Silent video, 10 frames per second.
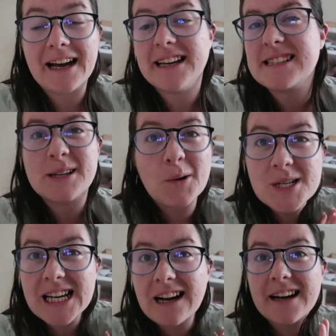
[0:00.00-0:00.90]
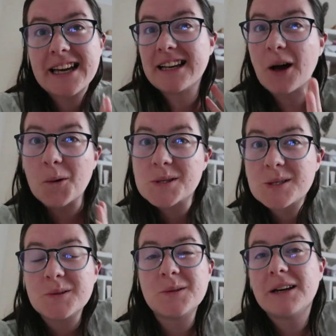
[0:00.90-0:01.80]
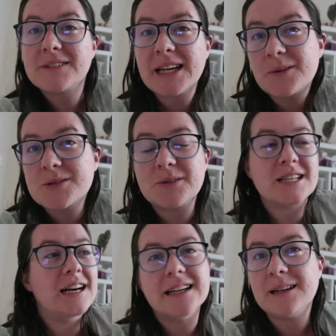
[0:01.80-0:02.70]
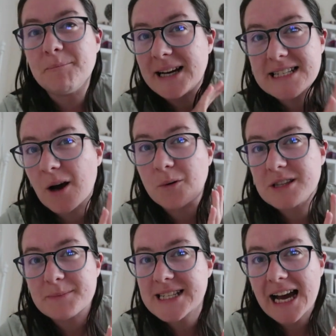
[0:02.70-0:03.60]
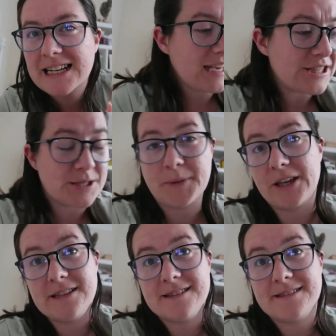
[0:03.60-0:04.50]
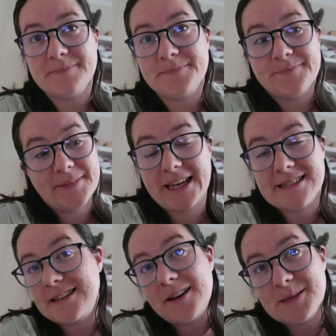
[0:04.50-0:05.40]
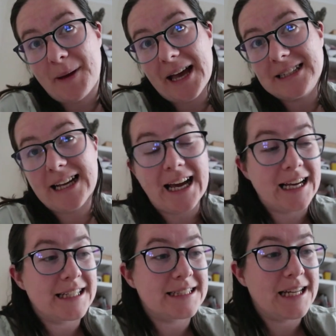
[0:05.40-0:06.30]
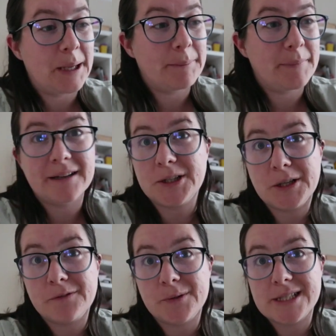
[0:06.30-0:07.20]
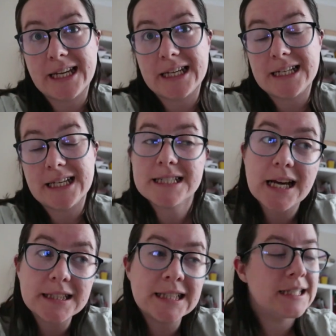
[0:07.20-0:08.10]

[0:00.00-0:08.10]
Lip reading: He's an older guy, like old school, lovely old doctor, like my older than my dad, just because he's a nice man and I'm looking forward to getting it done.